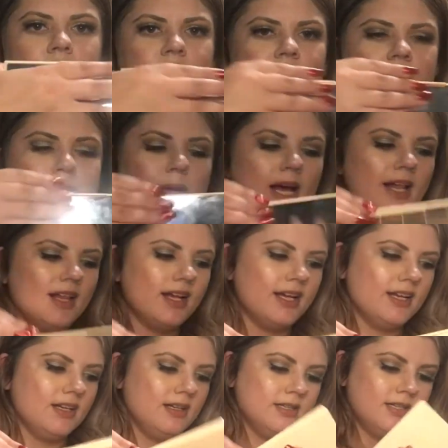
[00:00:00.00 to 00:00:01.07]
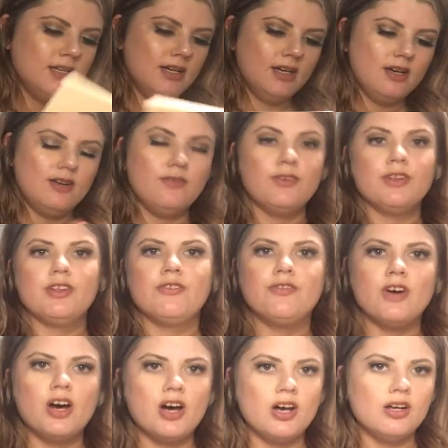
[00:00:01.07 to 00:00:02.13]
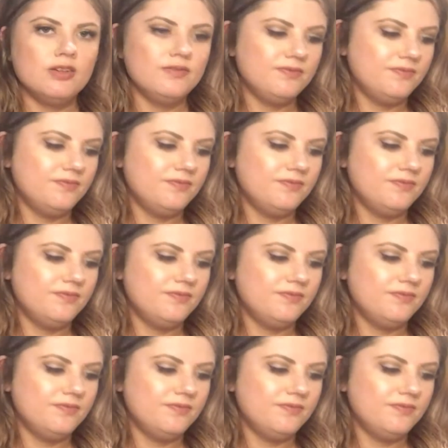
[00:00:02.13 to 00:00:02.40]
this palette for the fall.